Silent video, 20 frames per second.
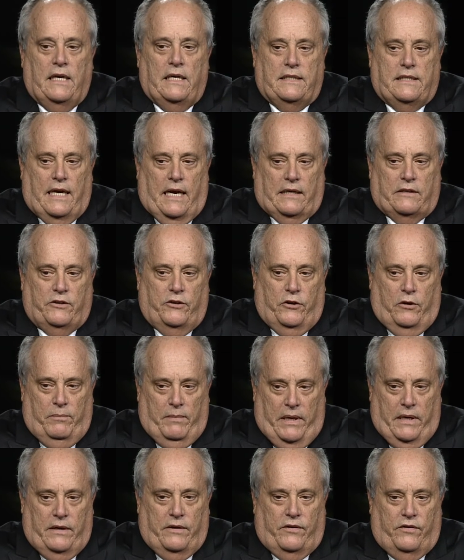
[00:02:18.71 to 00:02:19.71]
Doctor
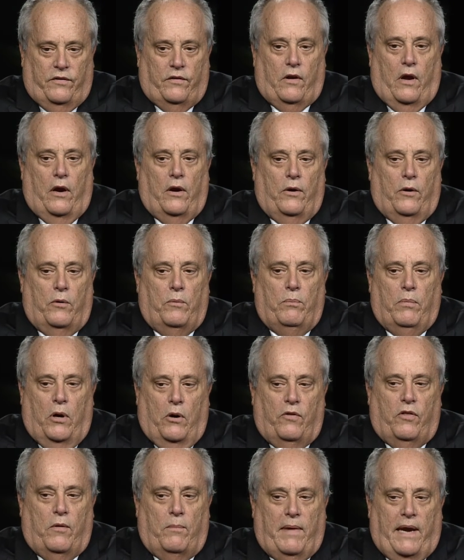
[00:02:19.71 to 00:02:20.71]
Jimenez earned
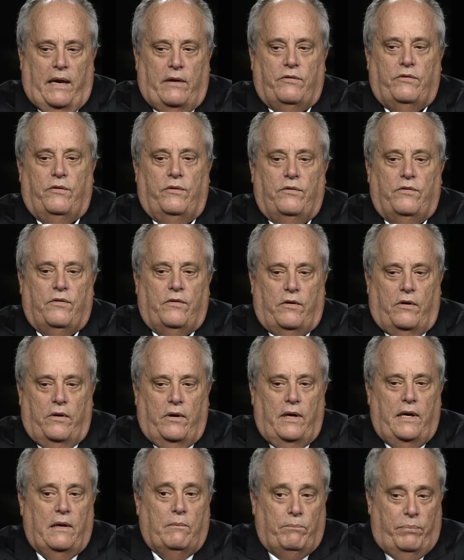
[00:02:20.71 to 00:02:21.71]
both a master's
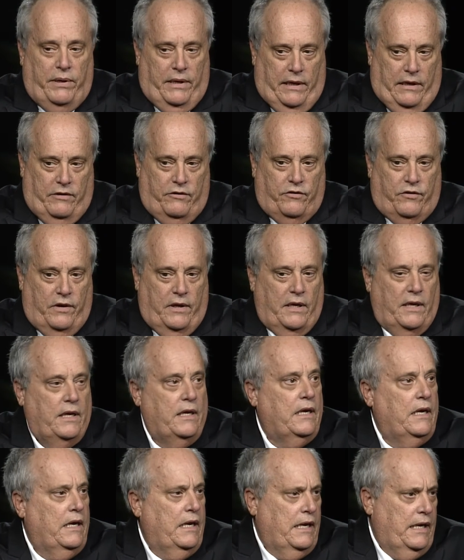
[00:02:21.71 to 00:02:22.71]
degree and P H
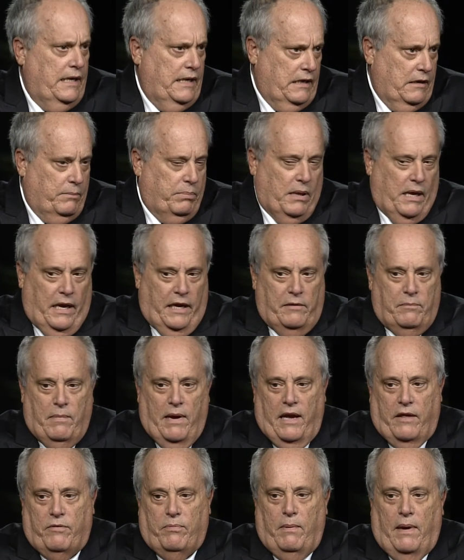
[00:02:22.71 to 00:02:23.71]
D in applied
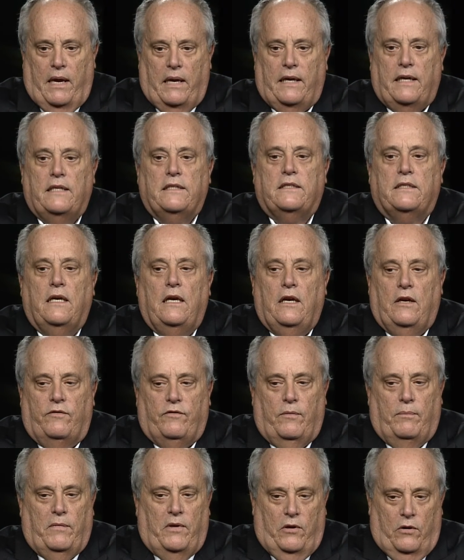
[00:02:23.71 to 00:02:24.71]
mathematics
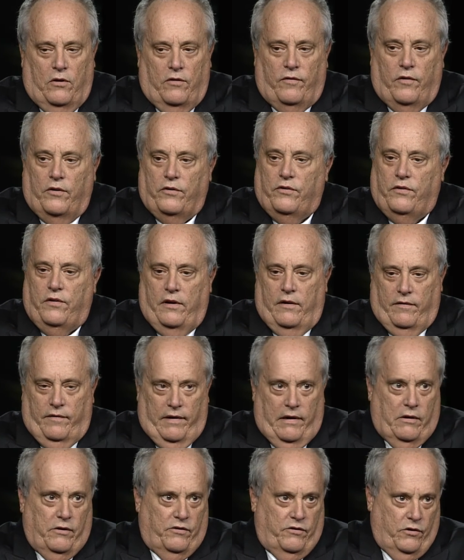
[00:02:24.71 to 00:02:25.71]
from the University of
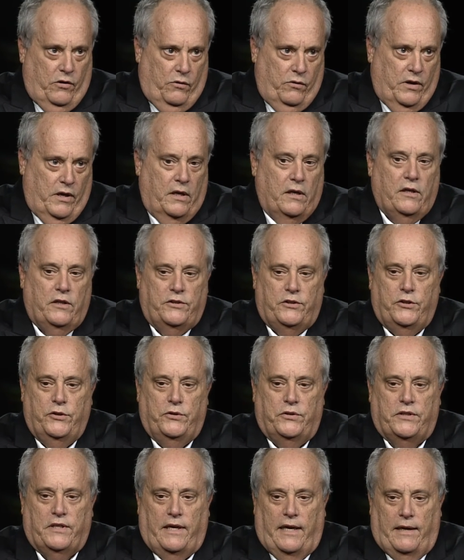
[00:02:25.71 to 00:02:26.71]
Arizona,
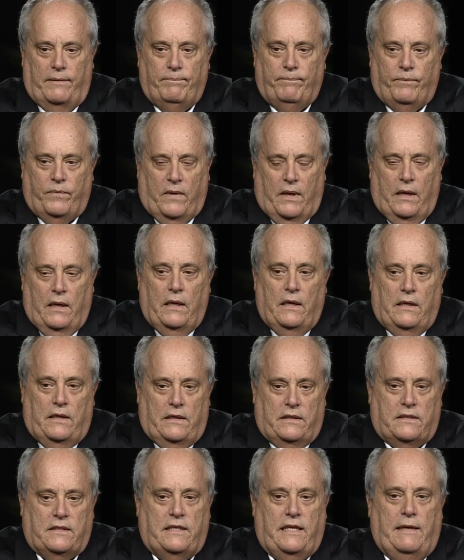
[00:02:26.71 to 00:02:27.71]
Tucson.
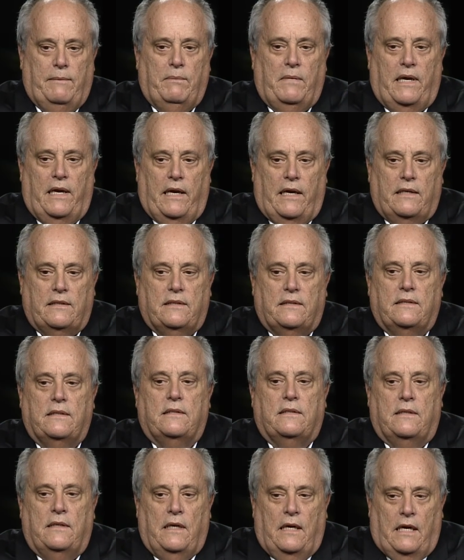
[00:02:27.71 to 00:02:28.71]
Esteemed
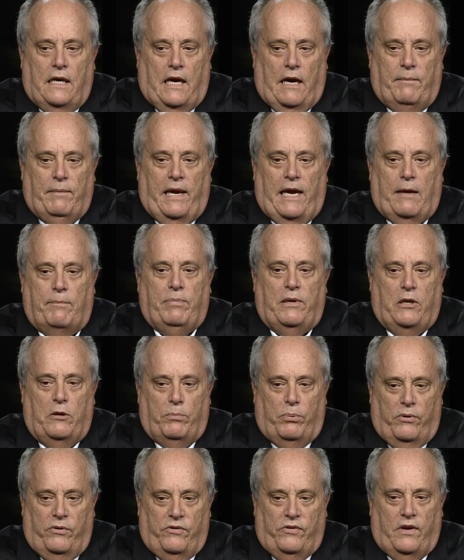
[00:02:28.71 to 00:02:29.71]
guests, I'm happy to
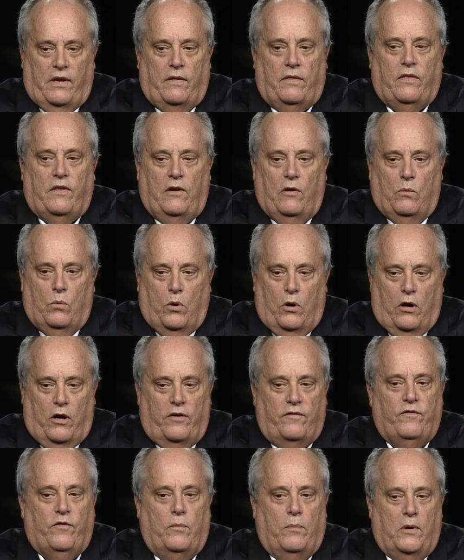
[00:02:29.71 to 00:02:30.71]
present the
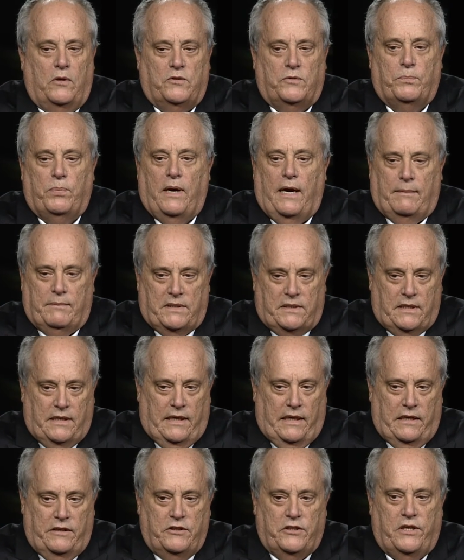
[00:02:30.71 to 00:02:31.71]
award for most
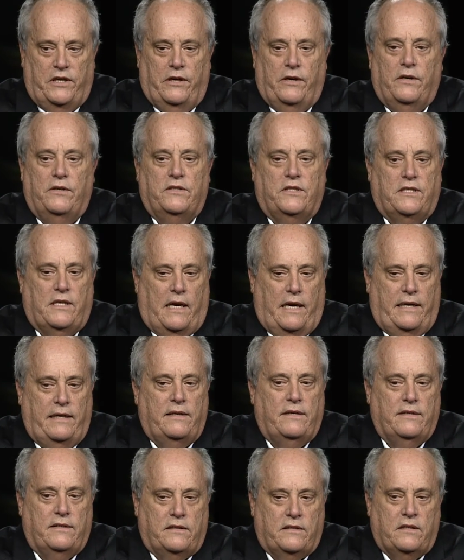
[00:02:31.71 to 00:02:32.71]
promising engineer or
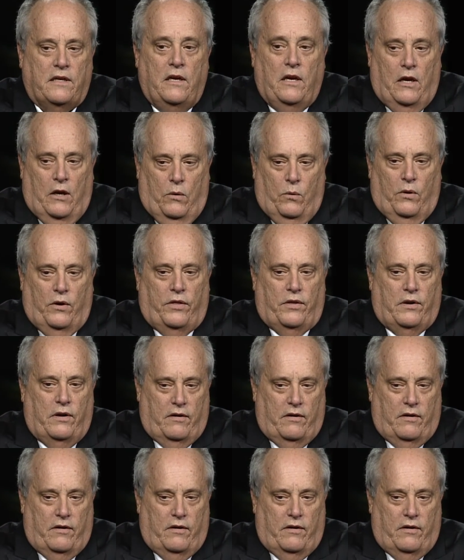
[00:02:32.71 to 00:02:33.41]
scientist with an